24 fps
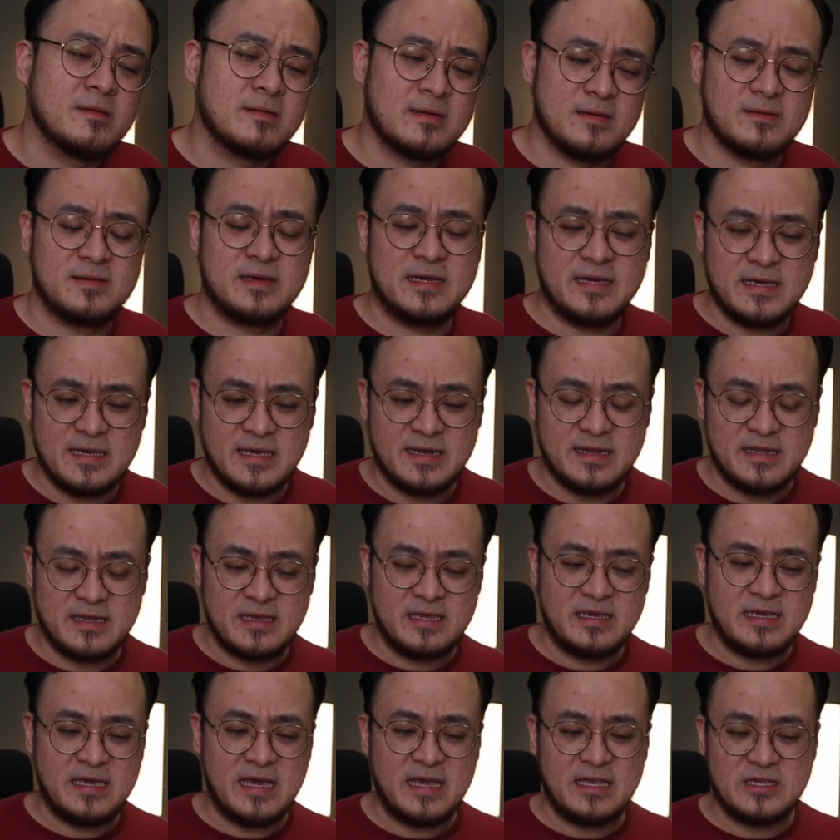Okay, and then
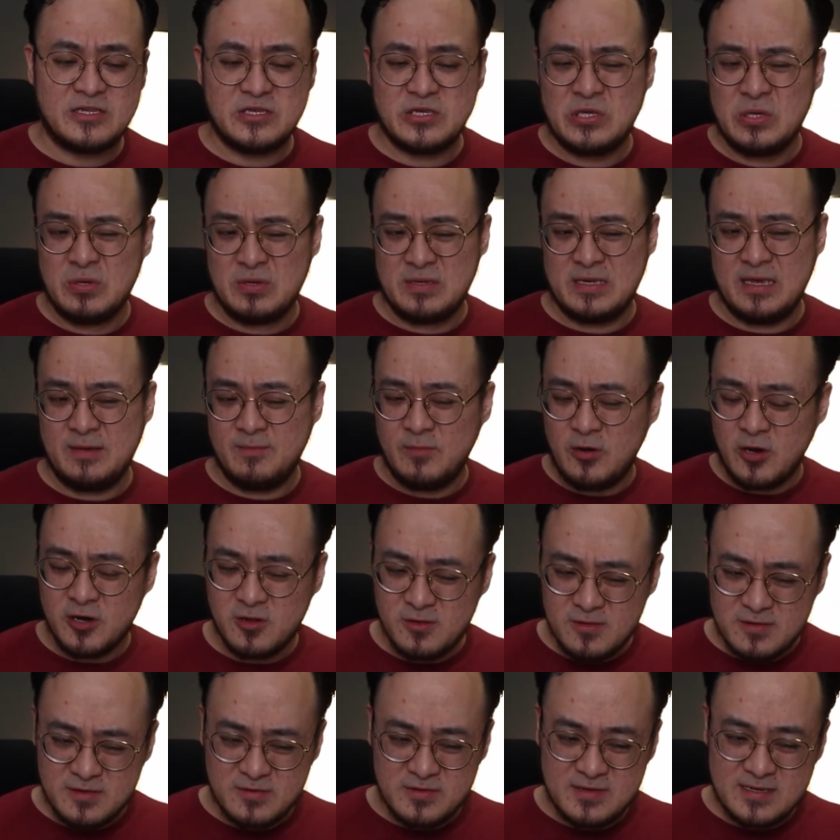he has to use a
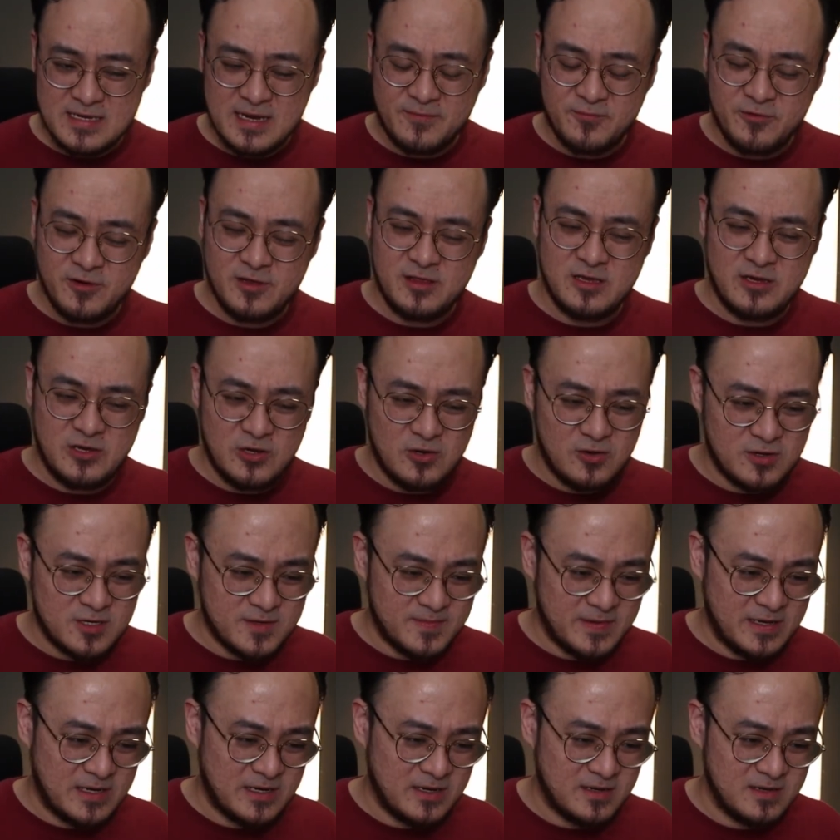bottle to separate the yolks
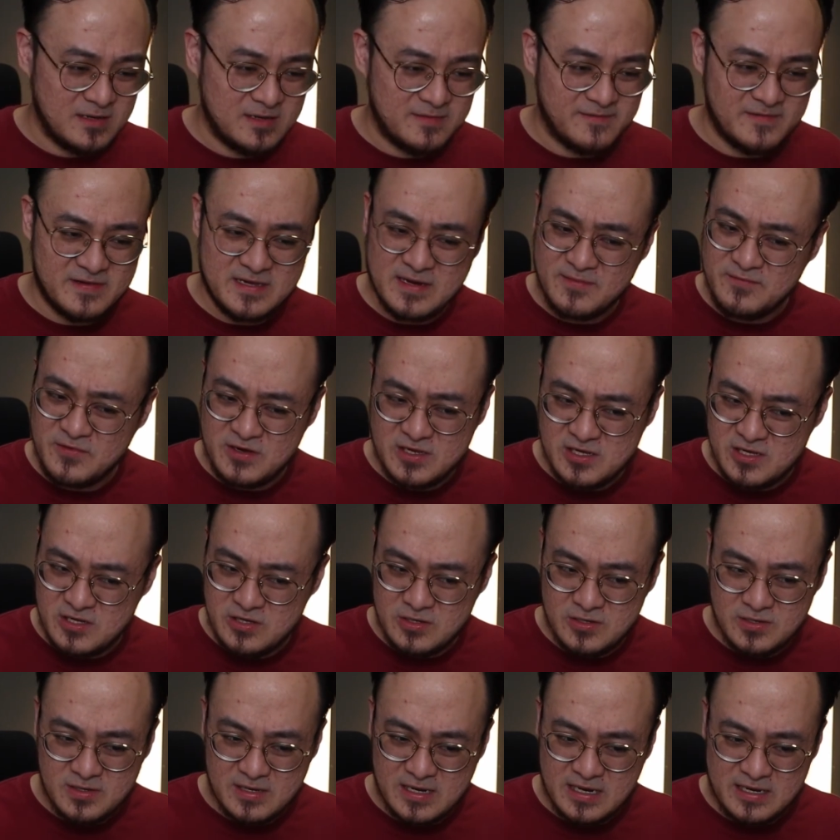because for some reason
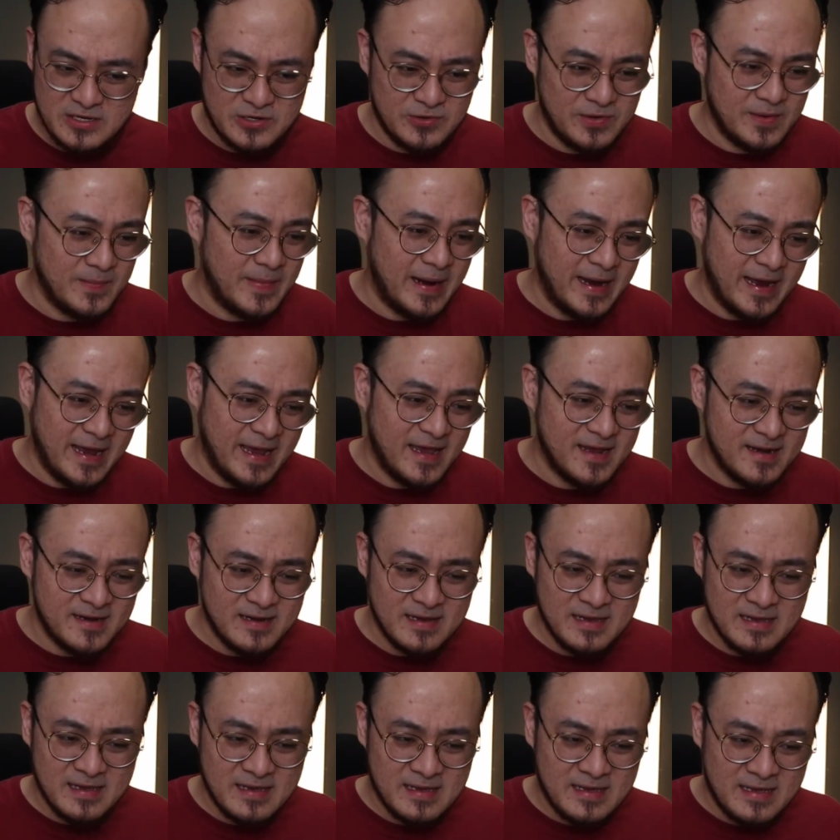you can't do it by hand,
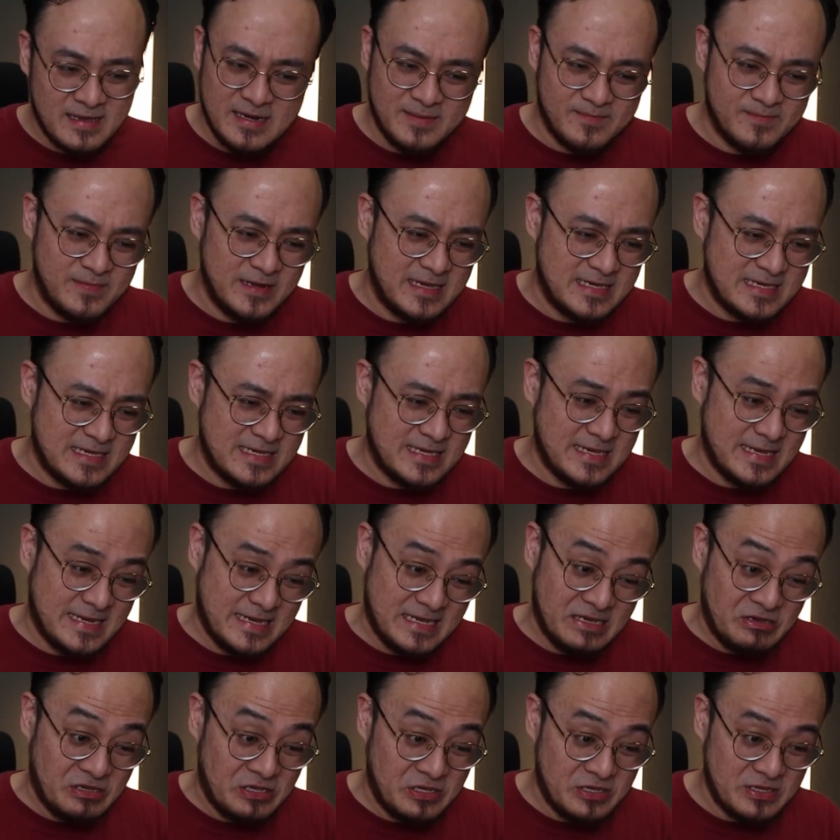and he places it
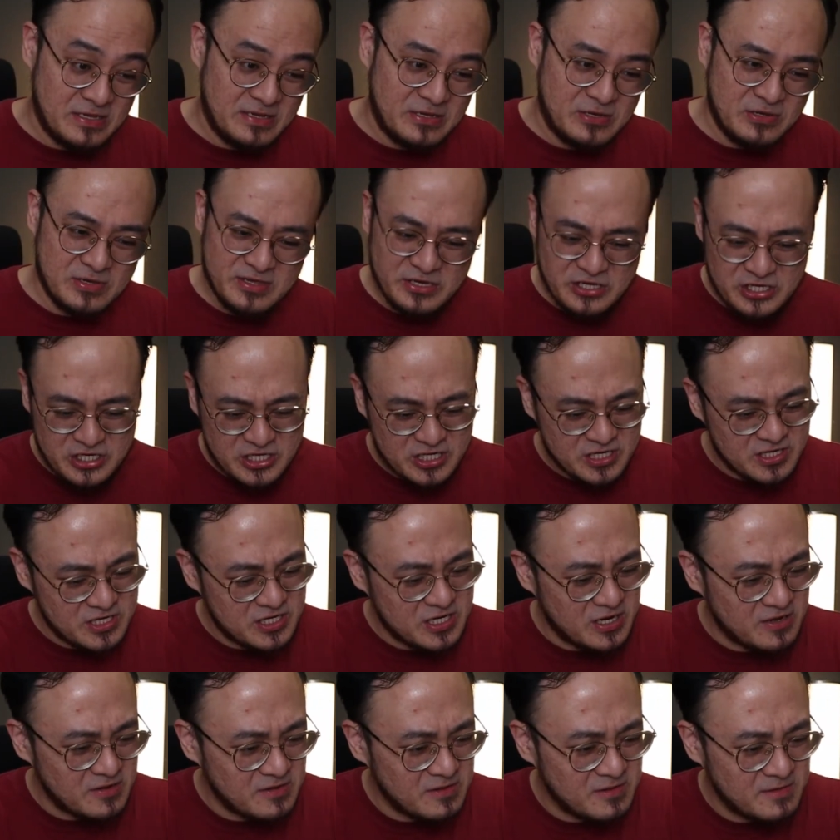into the
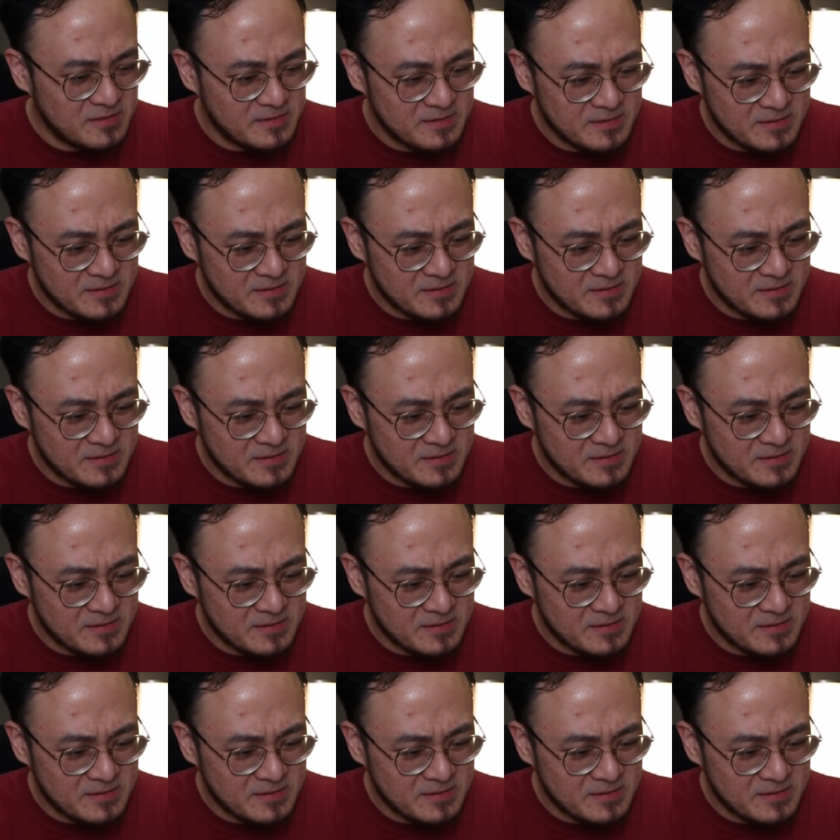shell.